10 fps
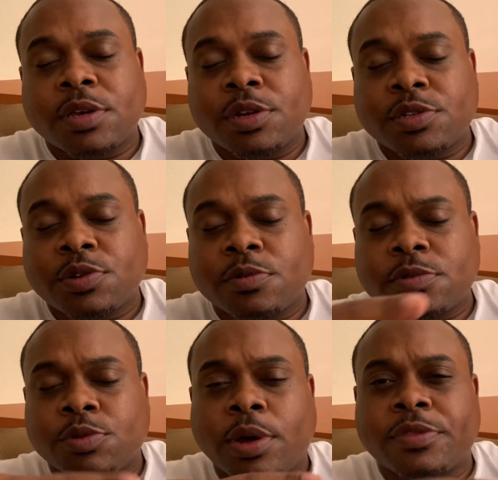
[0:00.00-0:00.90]
thunderstorms
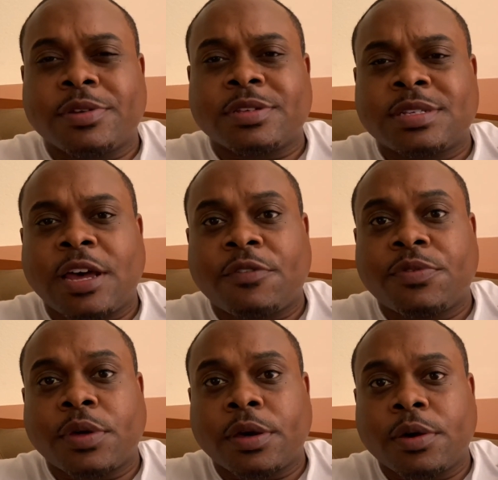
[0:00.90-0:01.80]
throughout the
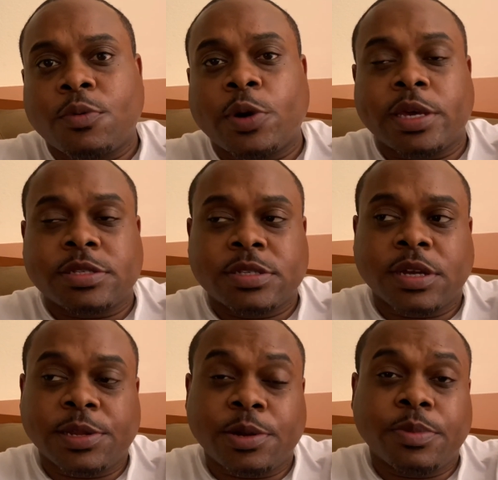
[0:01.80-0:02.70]
southwest
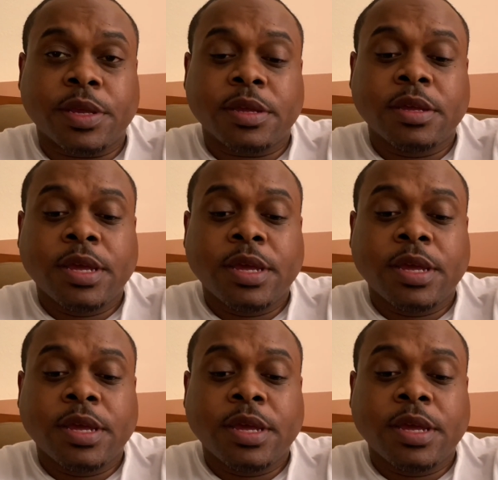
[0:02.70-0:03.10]
a little bit.